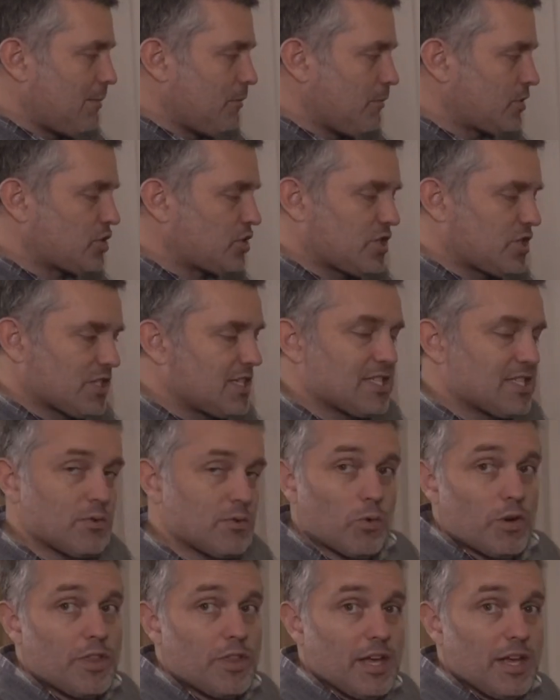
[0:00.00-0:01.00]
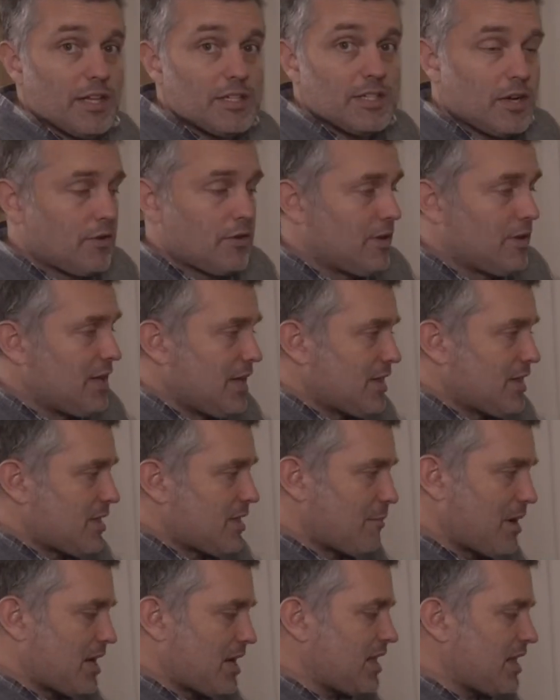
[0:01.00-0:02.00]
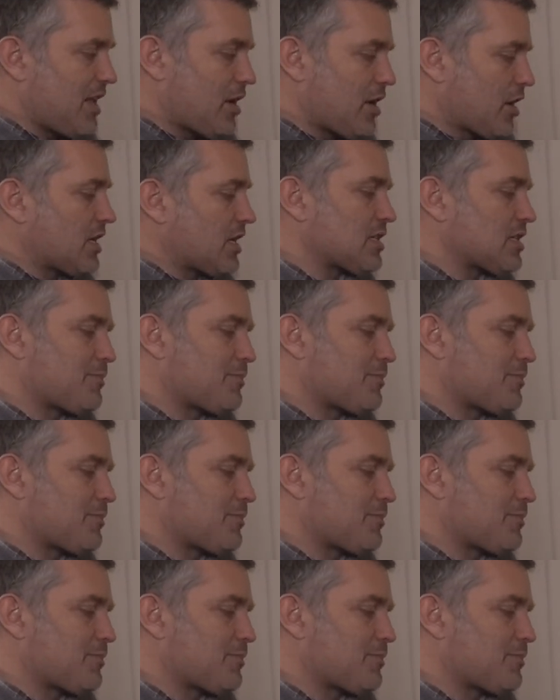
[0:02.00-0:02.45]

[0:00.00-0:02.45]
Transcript: which just isn't worth it. So the money that you're going to